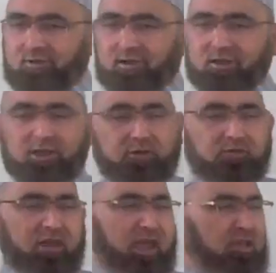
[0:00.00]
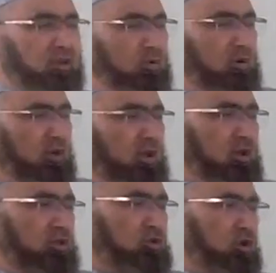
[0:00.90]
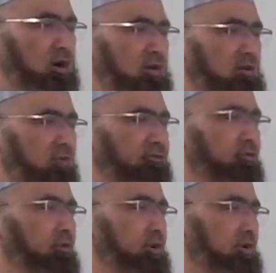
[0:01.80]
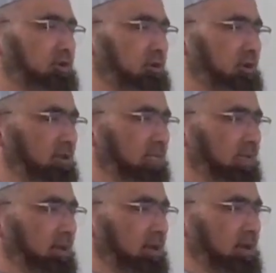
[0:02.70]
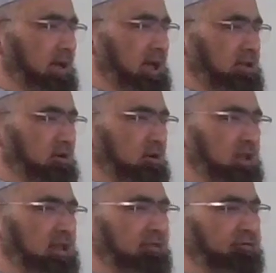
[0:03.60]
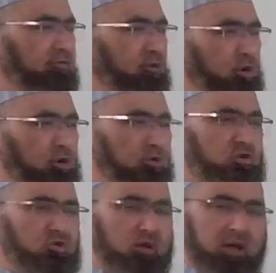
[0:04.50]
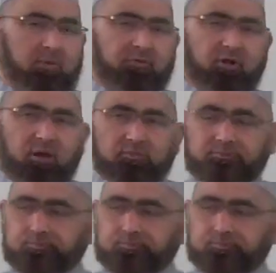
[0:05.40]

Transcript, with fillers: Literally acute shortage of food. As you know that the food used to come from